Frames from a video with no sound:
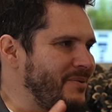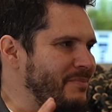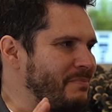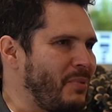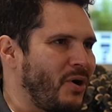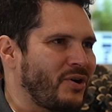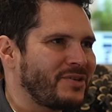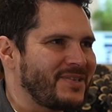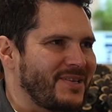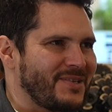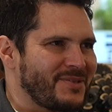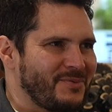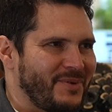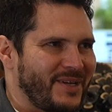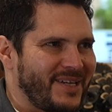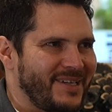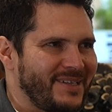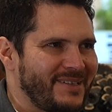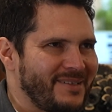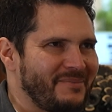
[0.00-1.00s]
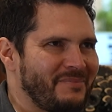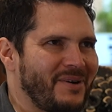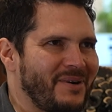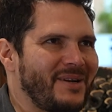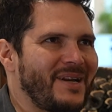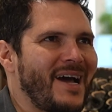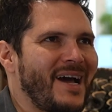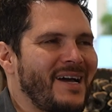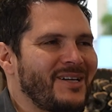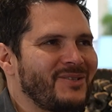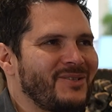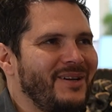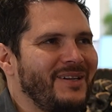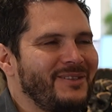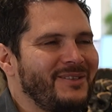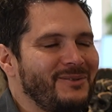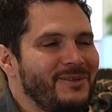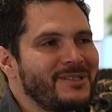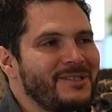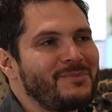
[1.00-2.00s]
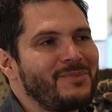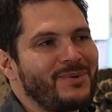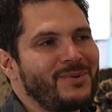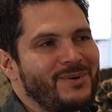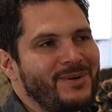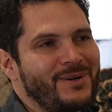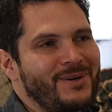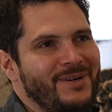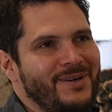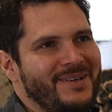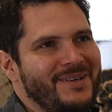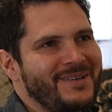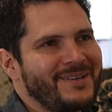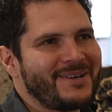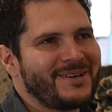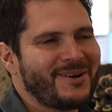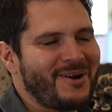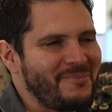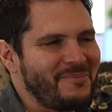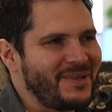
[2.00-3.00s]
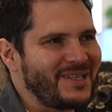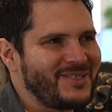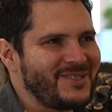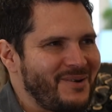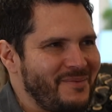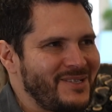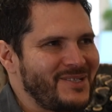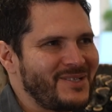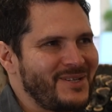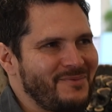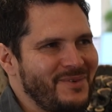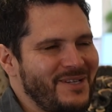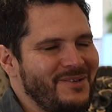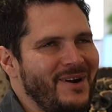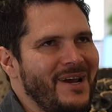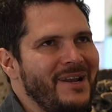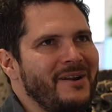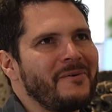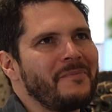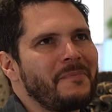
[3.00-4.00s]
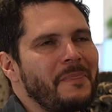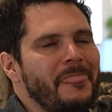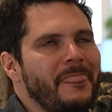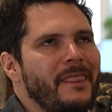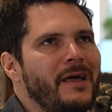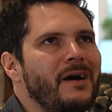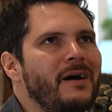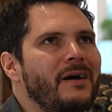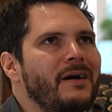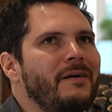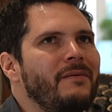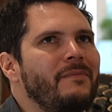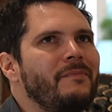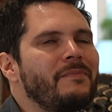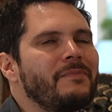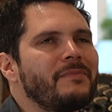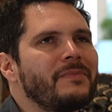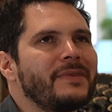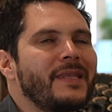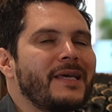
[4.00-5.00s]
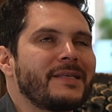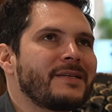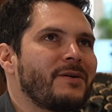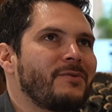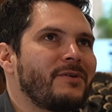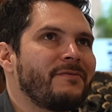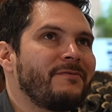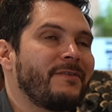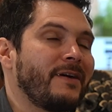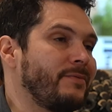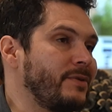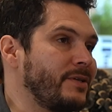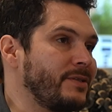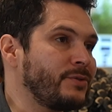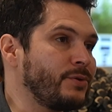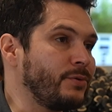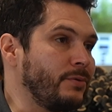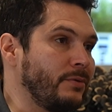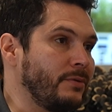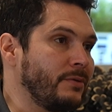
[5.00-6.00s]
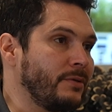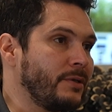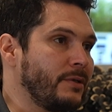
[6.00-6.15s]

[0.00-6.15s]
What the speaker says: boxes with it, but actually to explore complex geometry with Rhino. That's our favorite tool.